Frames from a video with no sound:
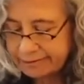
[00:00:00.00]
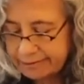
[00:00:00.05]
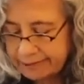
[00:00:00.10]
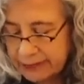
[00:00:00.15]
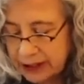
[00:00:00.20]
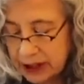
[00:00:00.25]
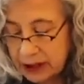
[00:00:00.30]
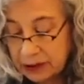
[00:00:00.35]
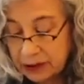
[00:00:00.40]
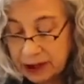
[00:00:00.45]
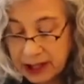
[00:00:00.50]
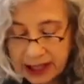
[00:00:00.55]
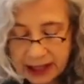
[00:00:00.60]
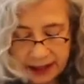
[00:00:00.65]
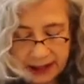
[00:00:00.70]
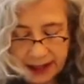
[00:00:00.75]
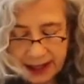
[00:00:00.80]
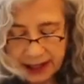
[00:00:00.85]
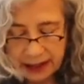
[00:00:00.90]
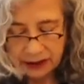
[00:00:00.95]
you don't need a
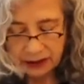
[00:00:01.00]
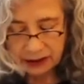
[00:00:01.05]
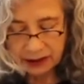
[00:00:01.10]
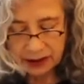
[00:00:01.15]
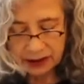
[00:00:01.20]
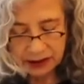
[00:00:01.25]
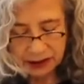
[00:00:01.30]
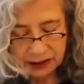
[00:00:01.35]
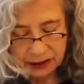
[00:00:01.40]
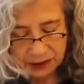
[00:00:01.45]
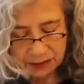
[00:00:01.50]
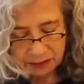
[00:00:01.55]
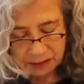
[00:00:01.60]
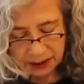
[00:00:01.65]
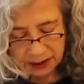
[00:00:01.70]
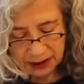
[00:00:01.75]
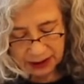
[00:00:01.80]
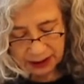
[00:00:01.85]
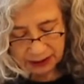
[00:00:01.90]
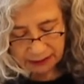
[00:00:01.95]
needle. You could just
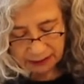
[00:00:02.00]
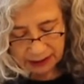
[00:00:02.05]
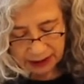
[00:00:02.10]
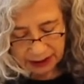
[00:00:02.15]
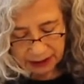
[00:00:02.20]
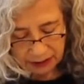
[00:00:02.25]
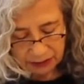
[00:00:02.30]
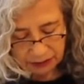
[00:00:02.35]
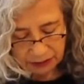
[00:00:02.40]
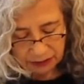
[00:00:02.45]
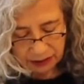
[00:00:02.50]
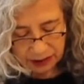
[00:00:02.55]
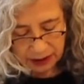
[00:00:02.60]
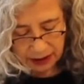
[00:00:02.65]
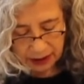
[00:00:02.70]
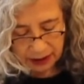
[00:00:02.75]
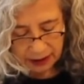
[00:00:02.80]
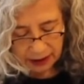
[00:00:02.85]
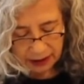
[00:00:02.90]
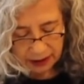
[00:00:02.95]
put that right through
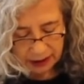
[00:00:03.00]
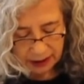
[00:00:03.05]
there.